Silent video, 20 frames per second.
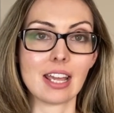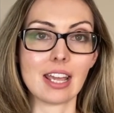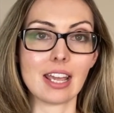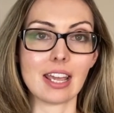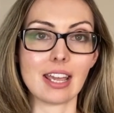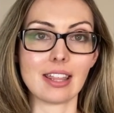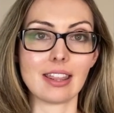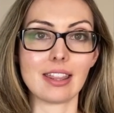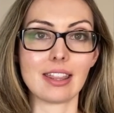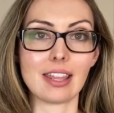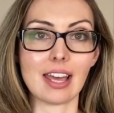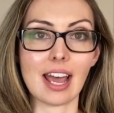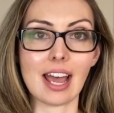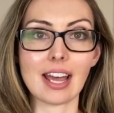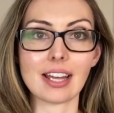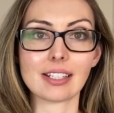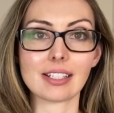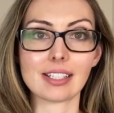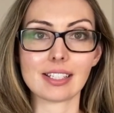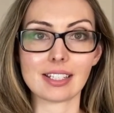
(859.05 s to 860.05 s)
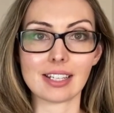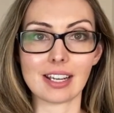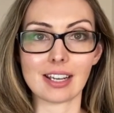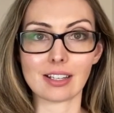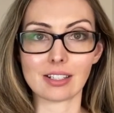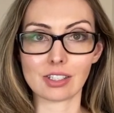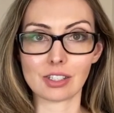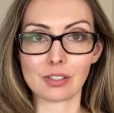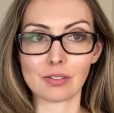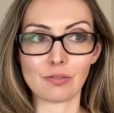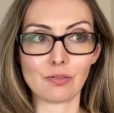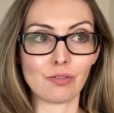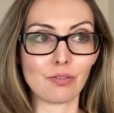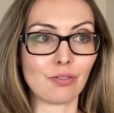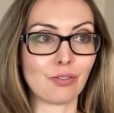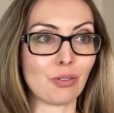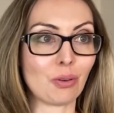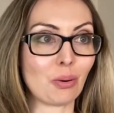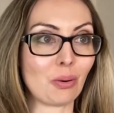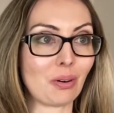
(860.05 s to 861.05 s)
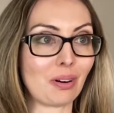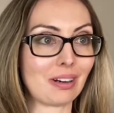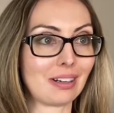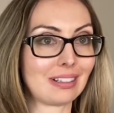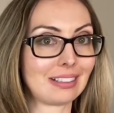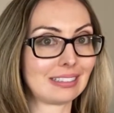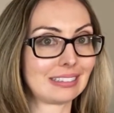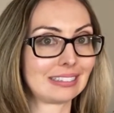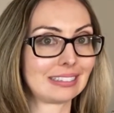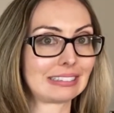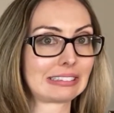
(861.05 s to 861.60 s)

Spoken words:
and that stands for